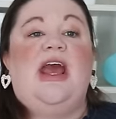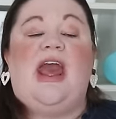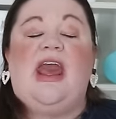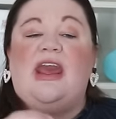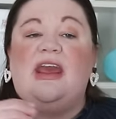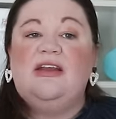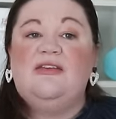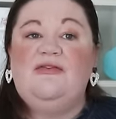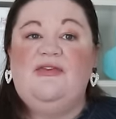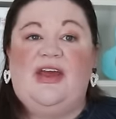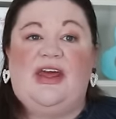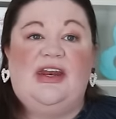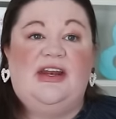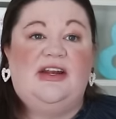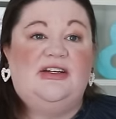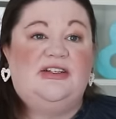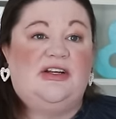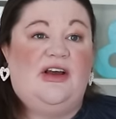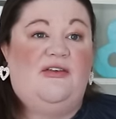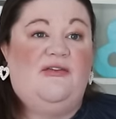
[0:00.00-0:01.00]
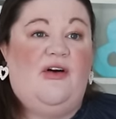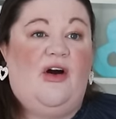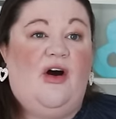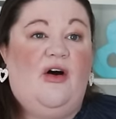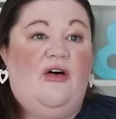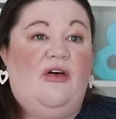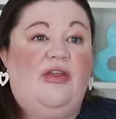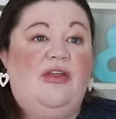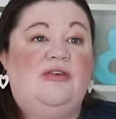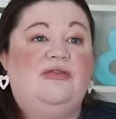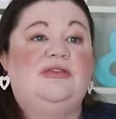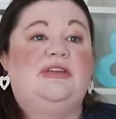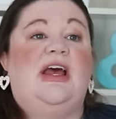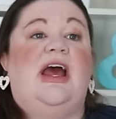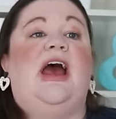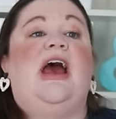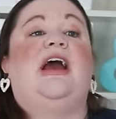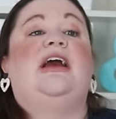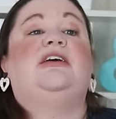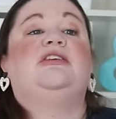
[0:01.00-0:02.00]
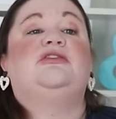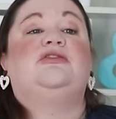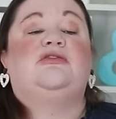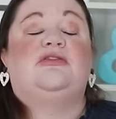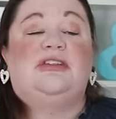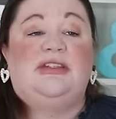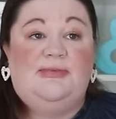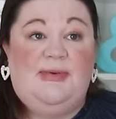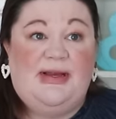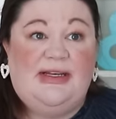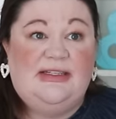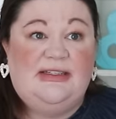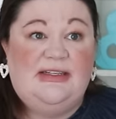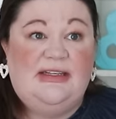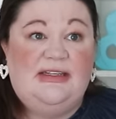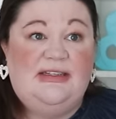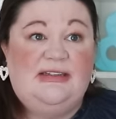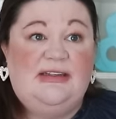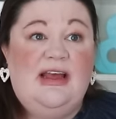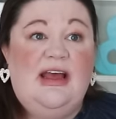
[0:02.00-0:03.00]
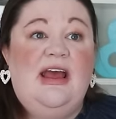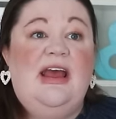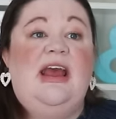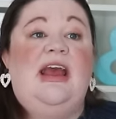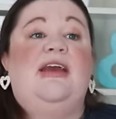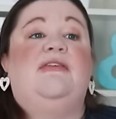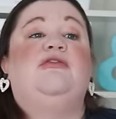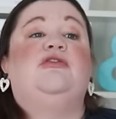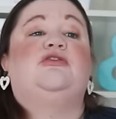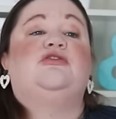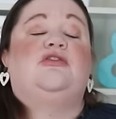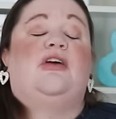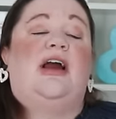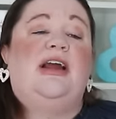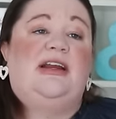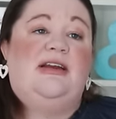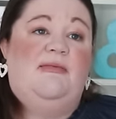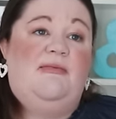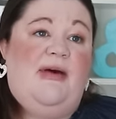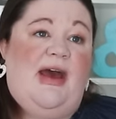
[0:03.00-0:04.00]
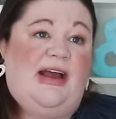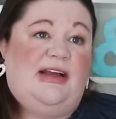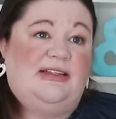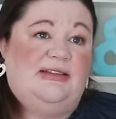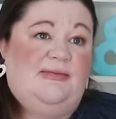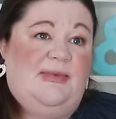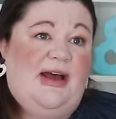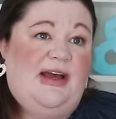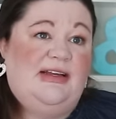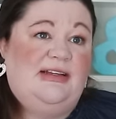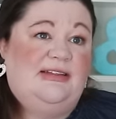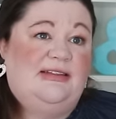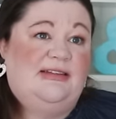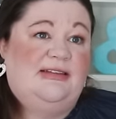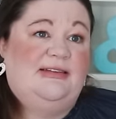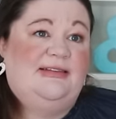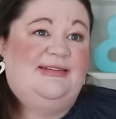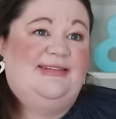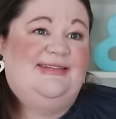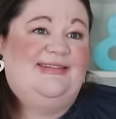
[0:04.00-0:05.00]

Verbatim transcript: take advantage of all those extra spaces if you're trying to maximize.